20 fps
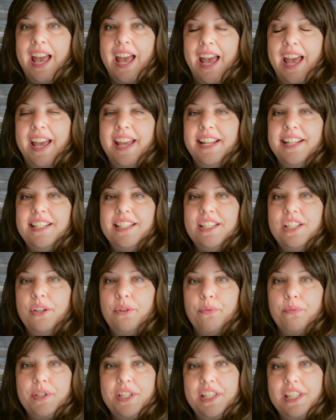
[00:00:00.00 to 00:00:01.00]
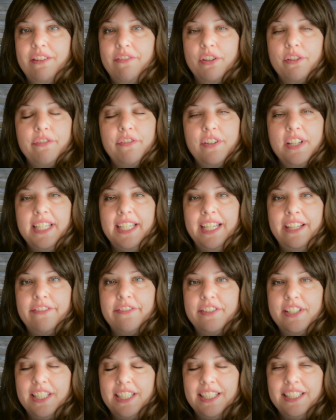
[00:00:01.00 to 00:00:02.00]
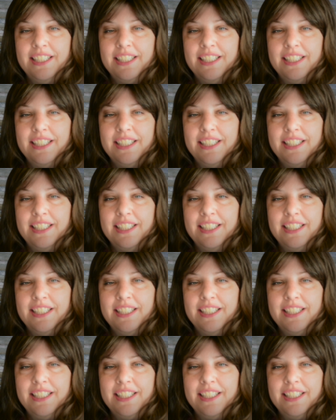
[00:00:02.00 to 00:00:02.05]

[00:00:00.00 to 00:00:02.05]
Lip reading: and receive your free gift.